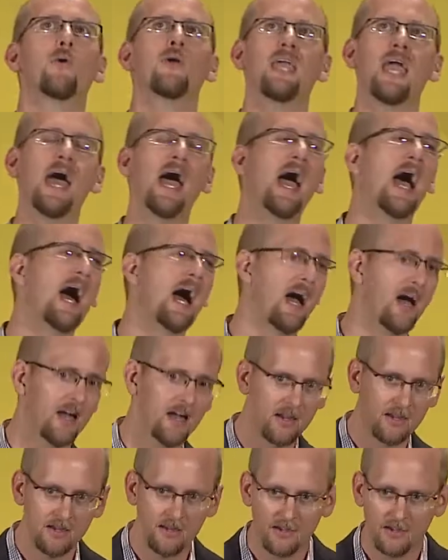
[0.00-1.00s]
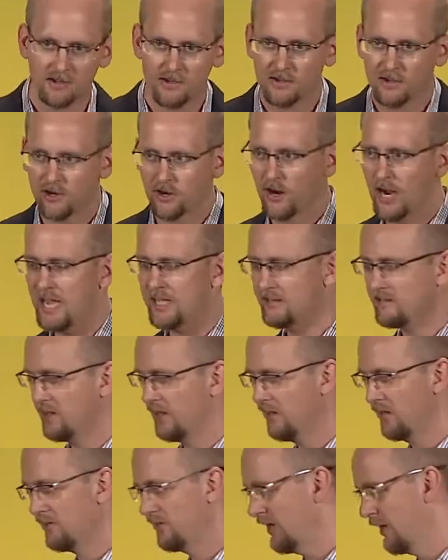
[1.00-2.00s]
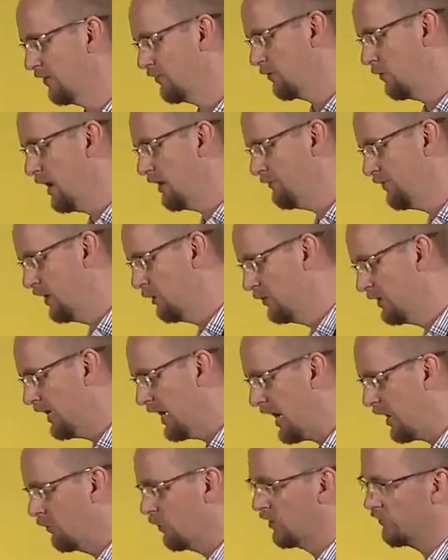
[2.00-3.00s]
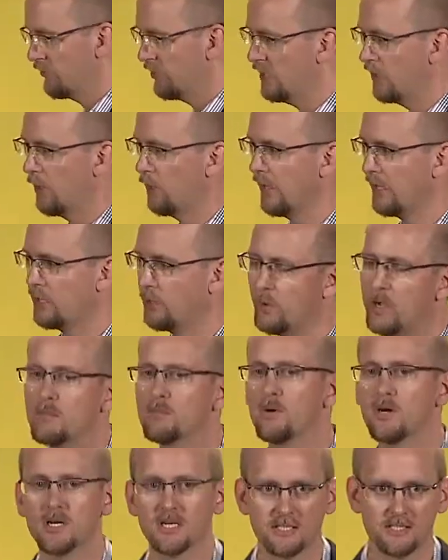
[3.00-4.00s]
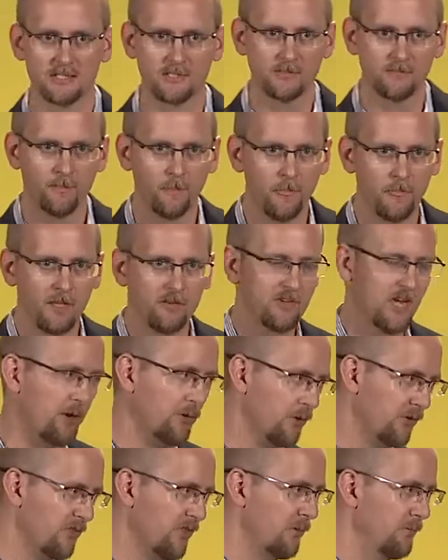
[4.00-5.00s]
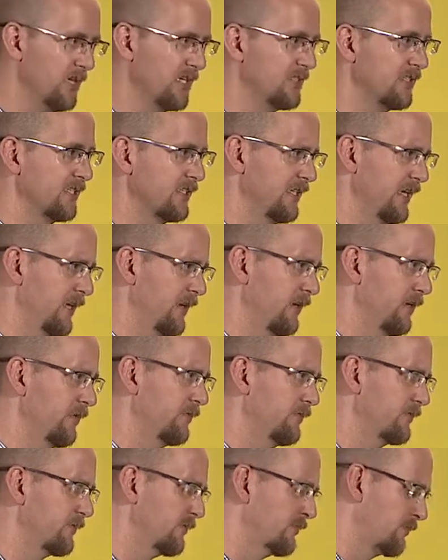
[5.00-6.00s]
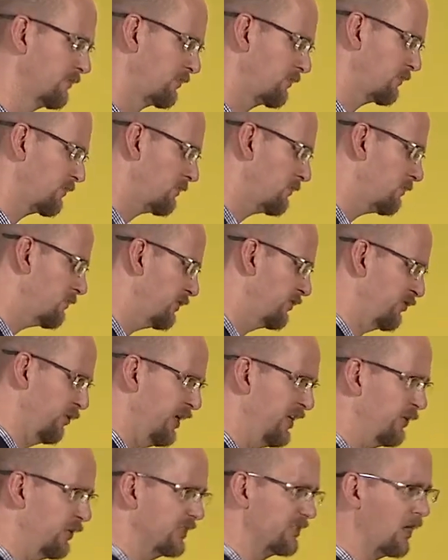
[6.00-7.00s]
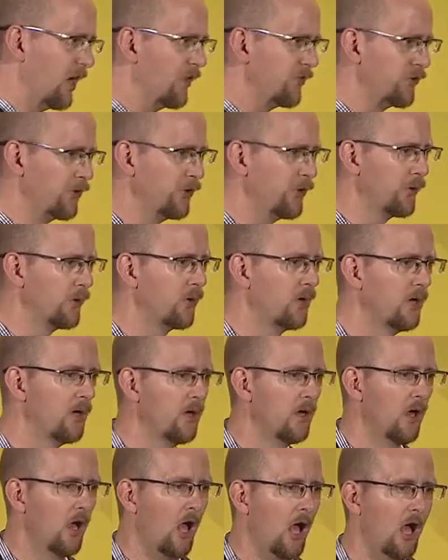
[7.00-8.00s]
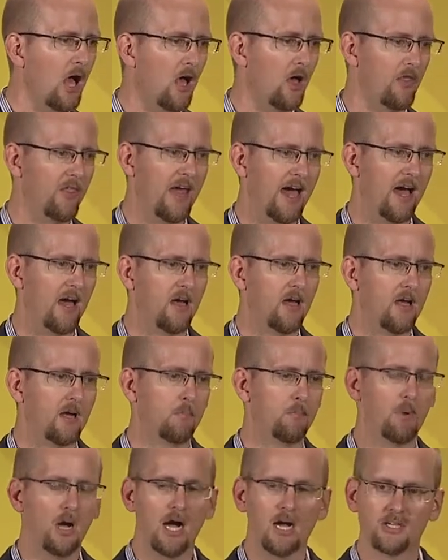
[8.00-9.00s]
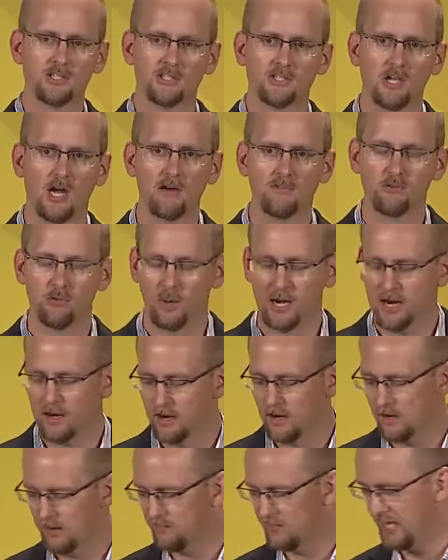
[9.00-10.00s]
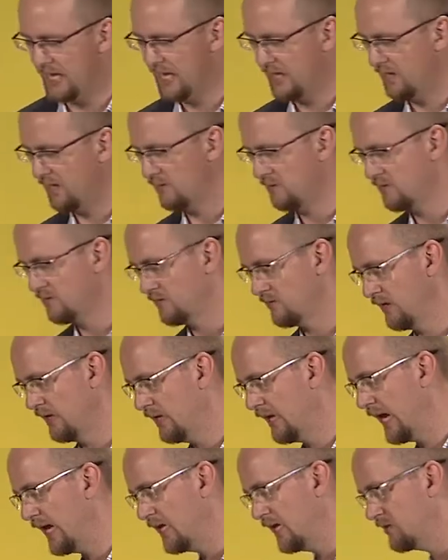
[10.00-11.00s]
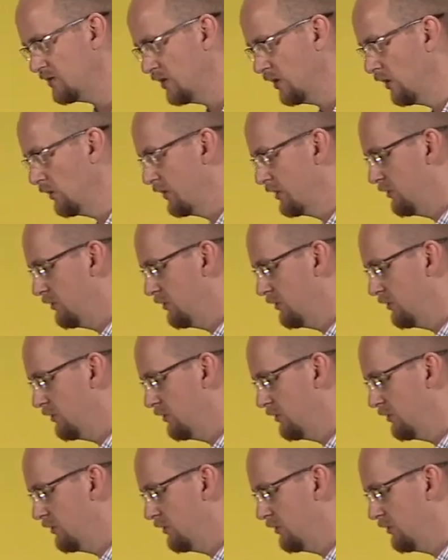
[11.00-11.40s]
yeah. Or I tell to my family, yeah, I work for QuickBooks. So I work for the business end. So Intuit's gone through all that box software of the 80s and 90s and early